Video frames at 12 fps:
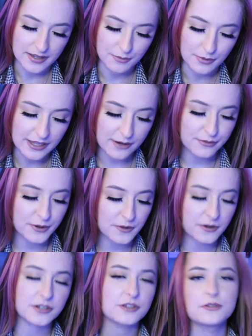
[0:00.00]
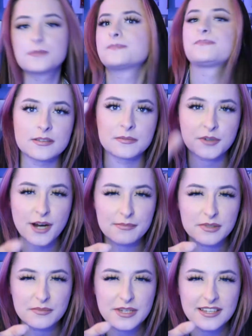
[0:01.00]
without further ado, subscribe
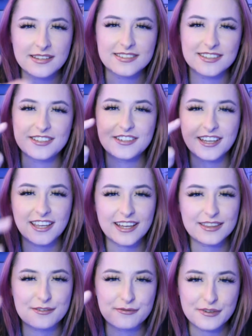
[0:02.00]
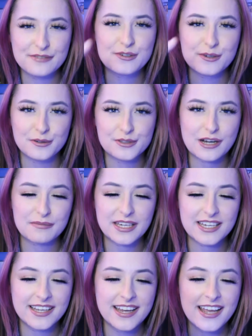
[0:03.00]
to me so you can get the free vocal chop
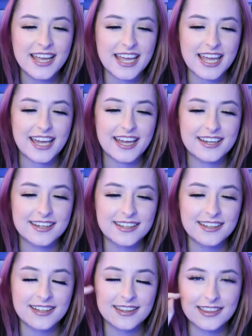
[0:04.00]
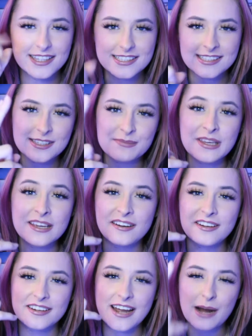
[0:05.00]
kit, and listen to me
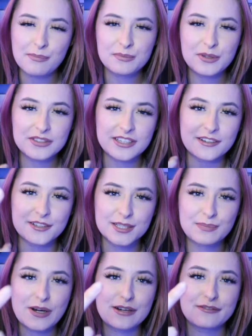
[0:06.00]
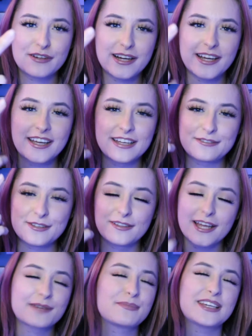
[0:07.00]
on Apple Music or Spotify if you
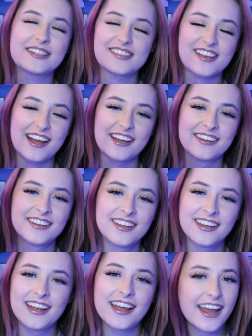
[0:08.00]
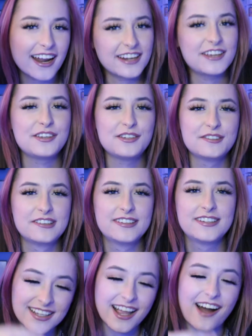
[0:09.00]
like being sad. Anywho,
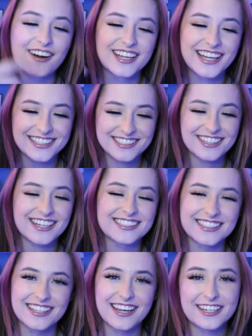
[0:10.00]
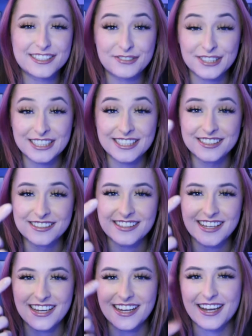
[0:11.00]
I'll catch you guys in the next video,
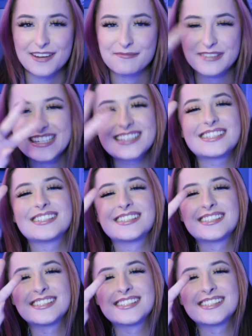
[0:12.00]
and peace.